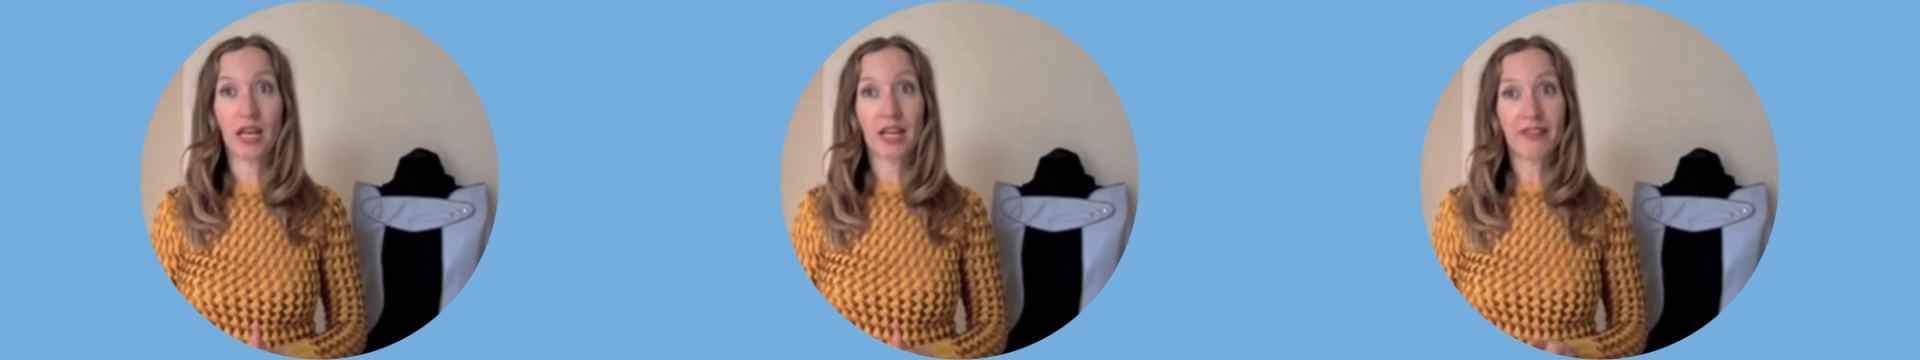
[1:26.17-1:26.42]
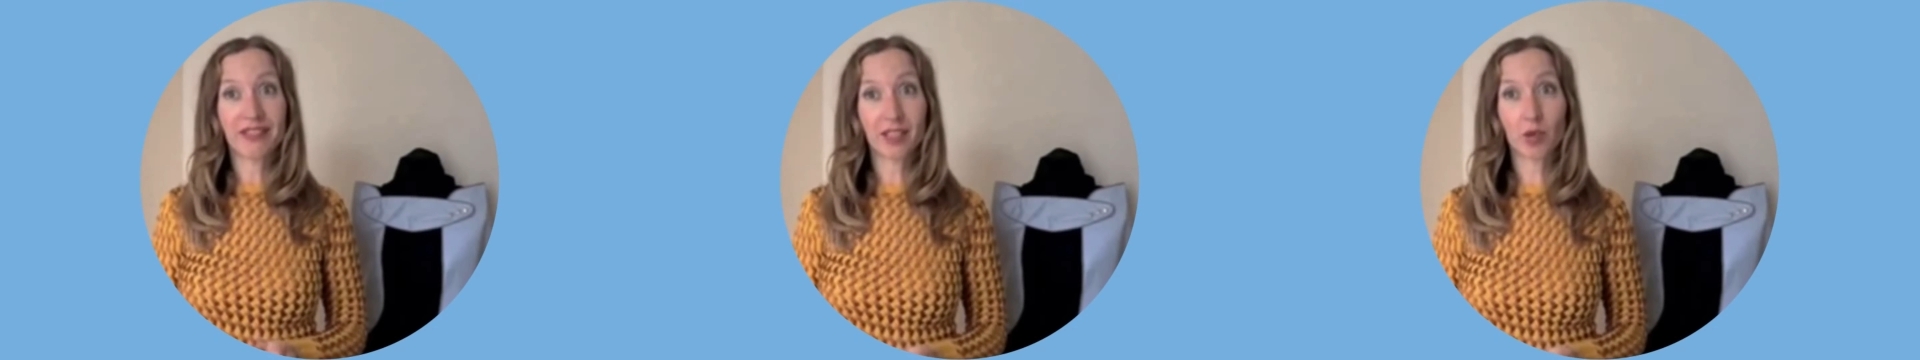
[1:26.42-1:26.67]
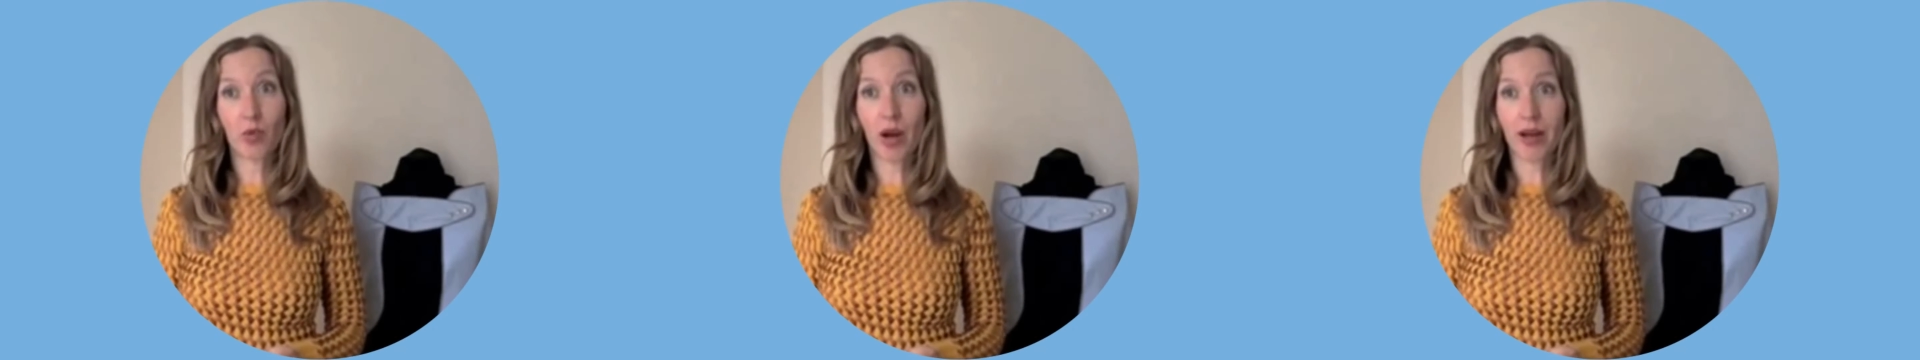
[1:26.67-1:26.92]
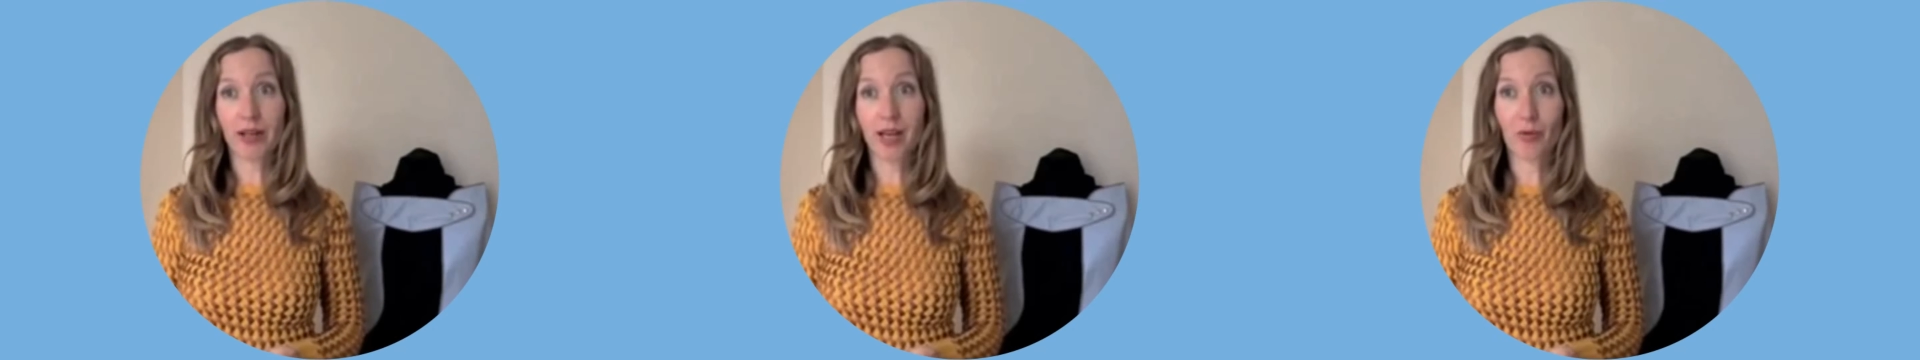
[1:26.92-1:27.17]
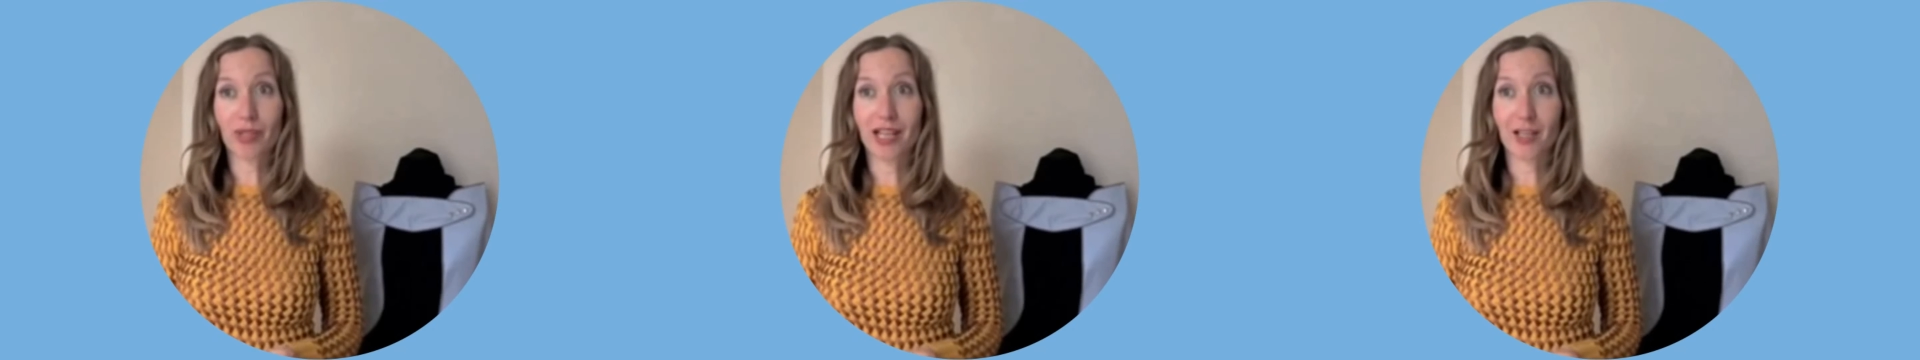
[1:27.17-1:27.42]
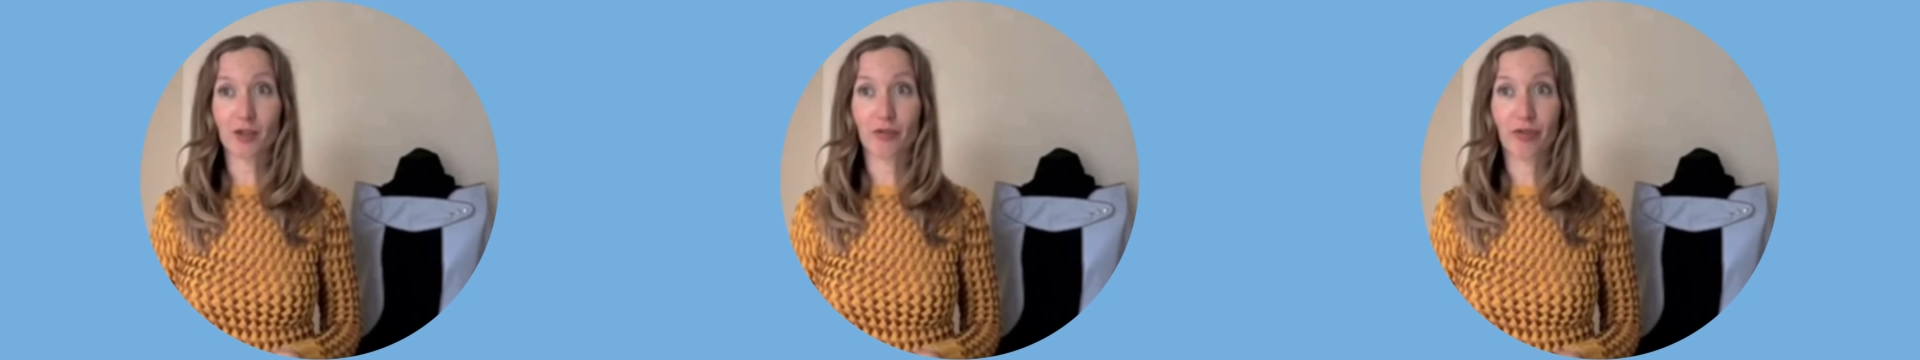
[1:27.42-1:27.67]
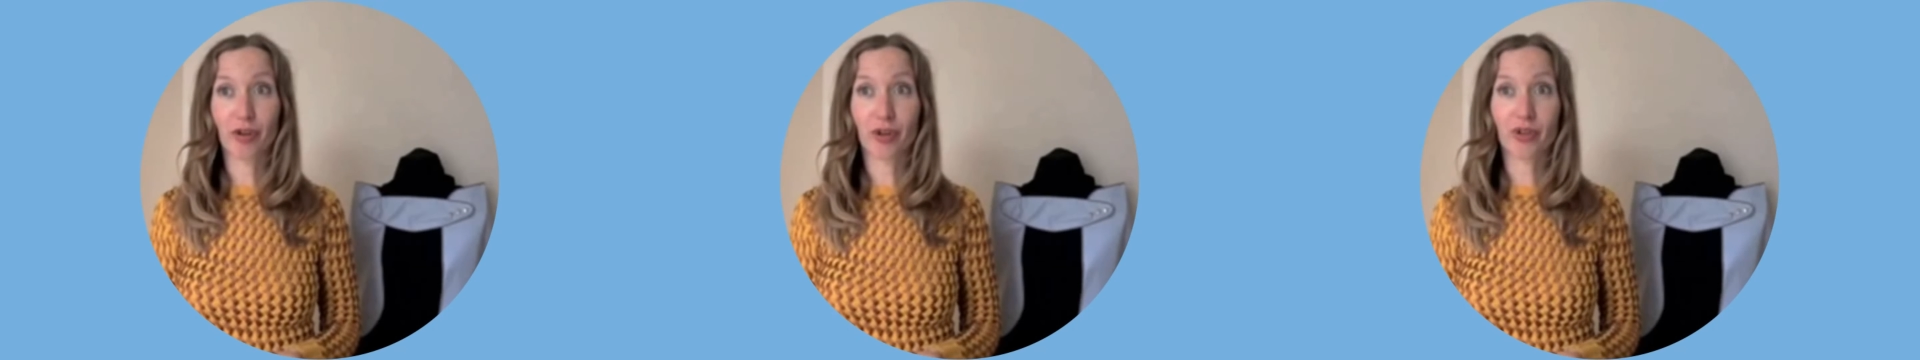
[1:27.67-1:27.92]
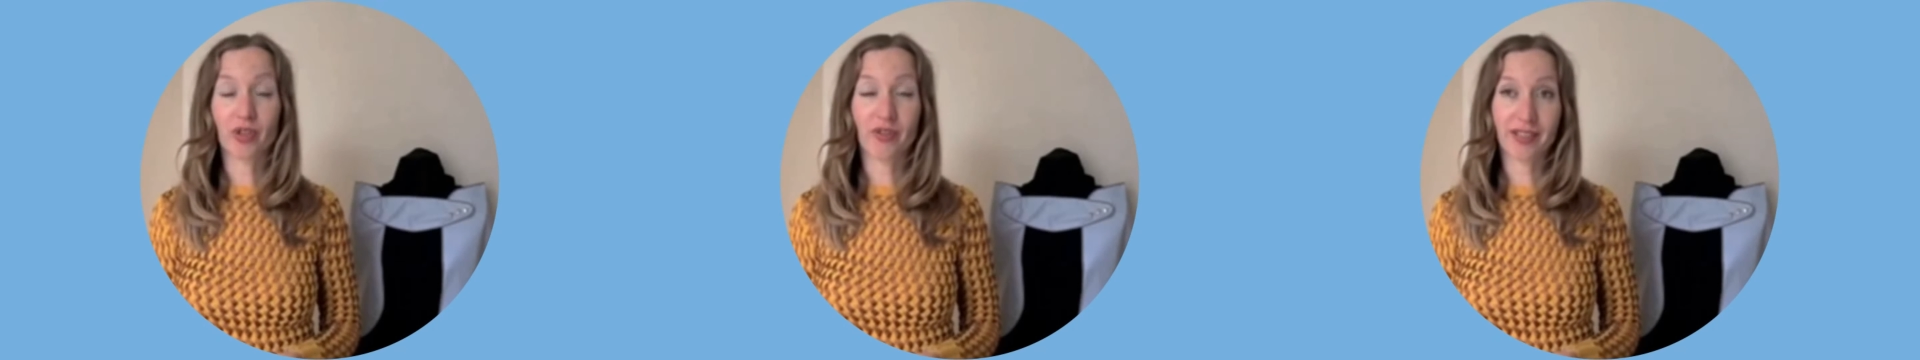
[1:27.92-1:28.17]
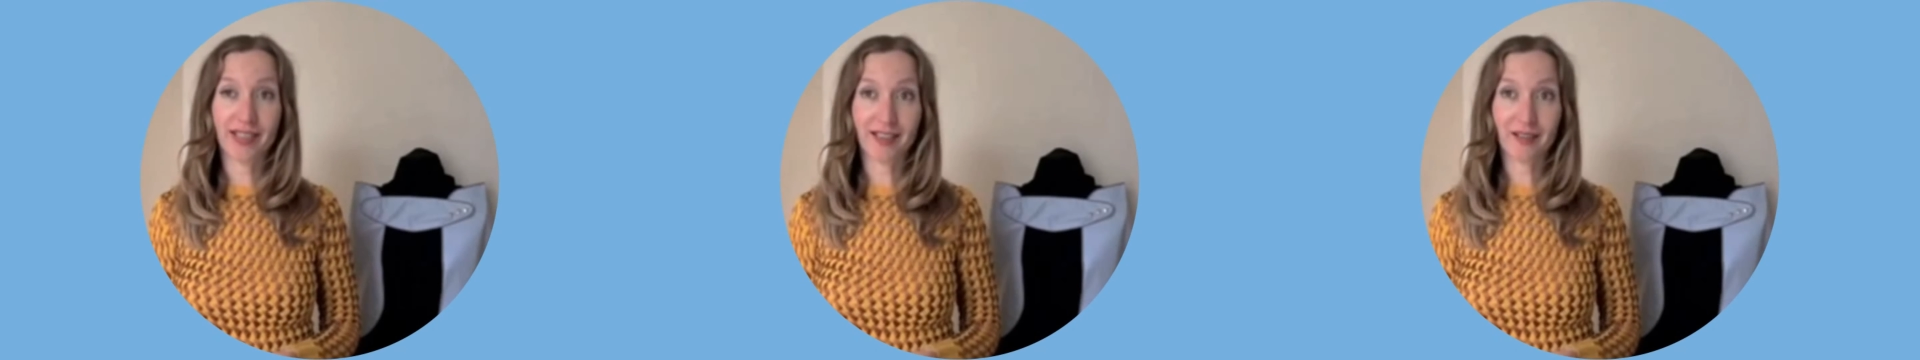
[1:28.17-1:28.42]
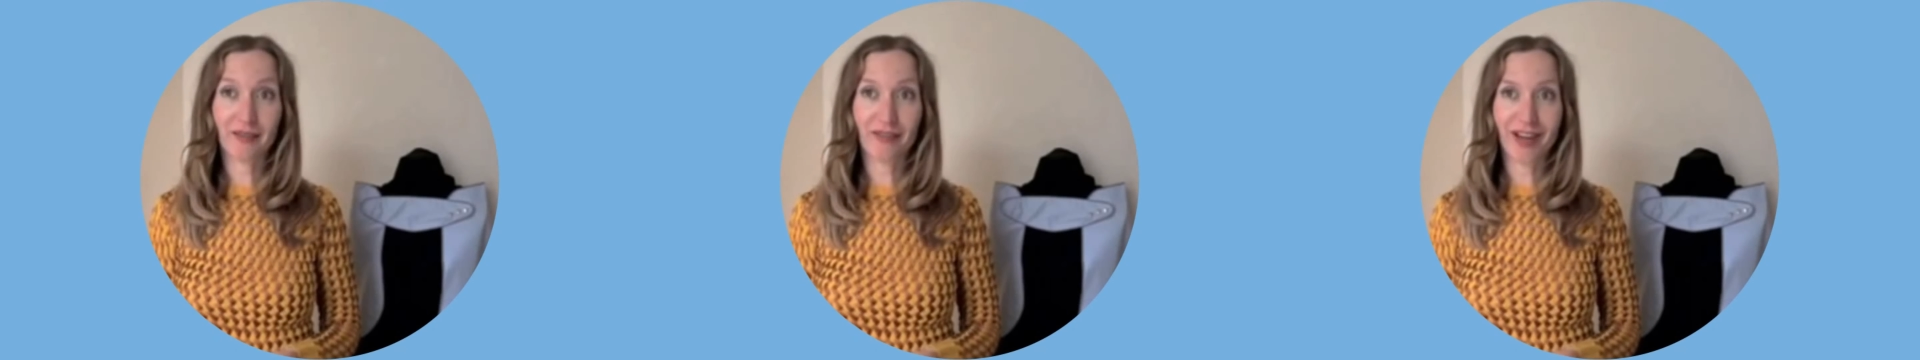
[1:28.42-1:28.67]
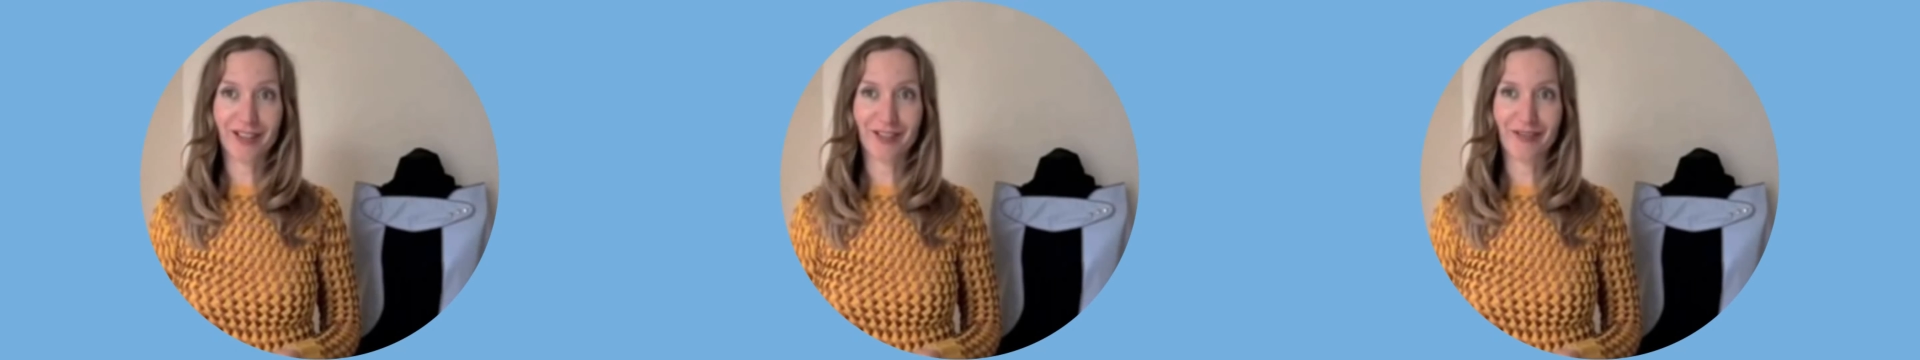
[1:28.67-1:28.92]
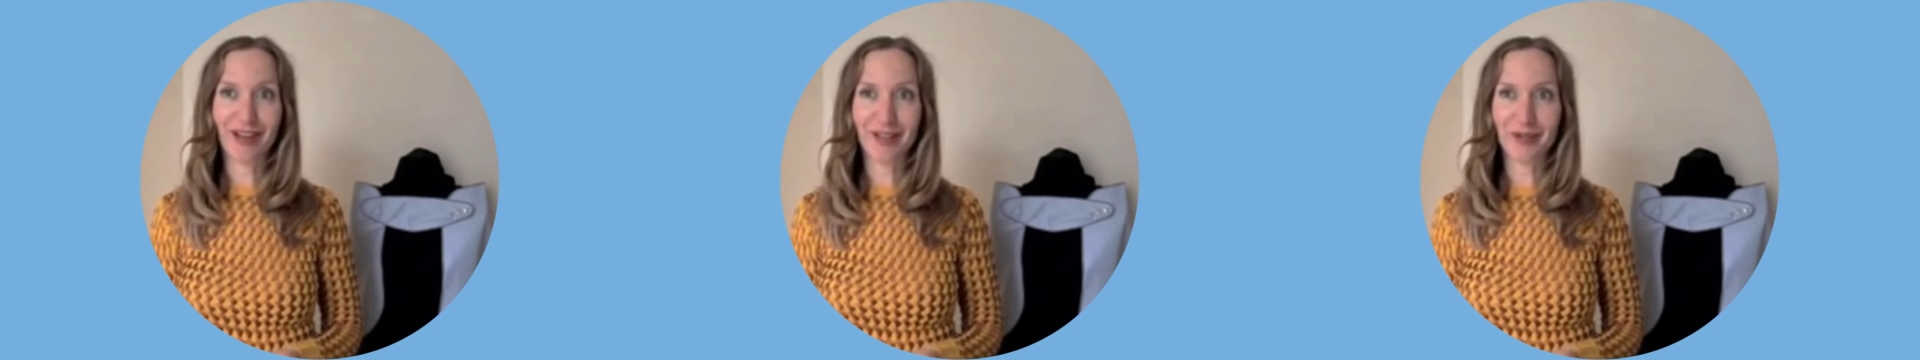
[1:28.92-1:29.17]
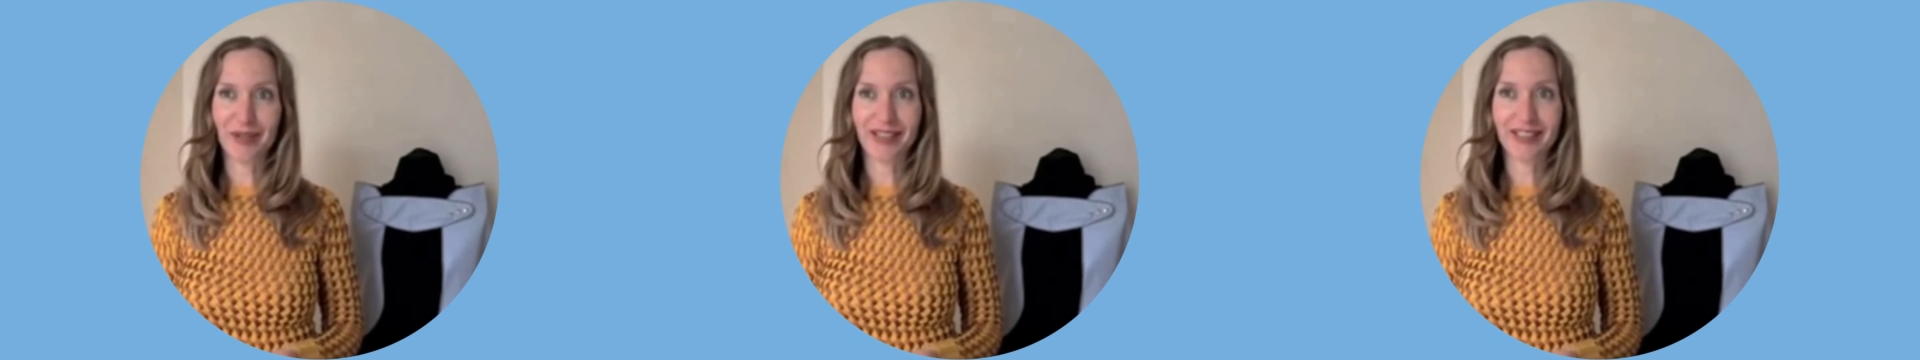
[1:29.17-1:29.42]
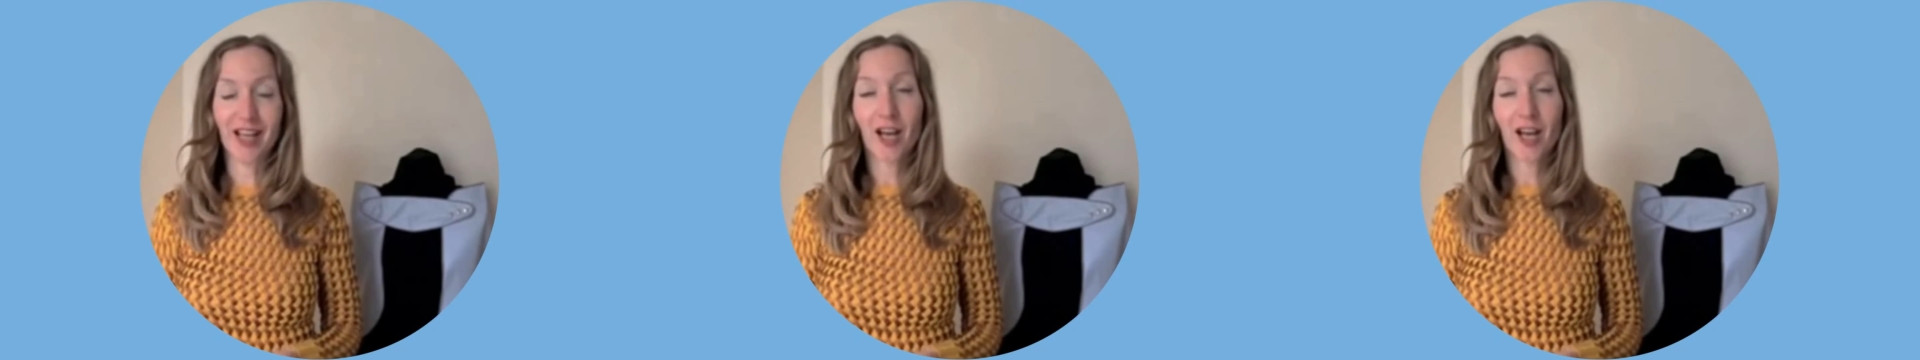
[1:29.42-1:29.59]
This is why I would like to focus the second phase of Henrichs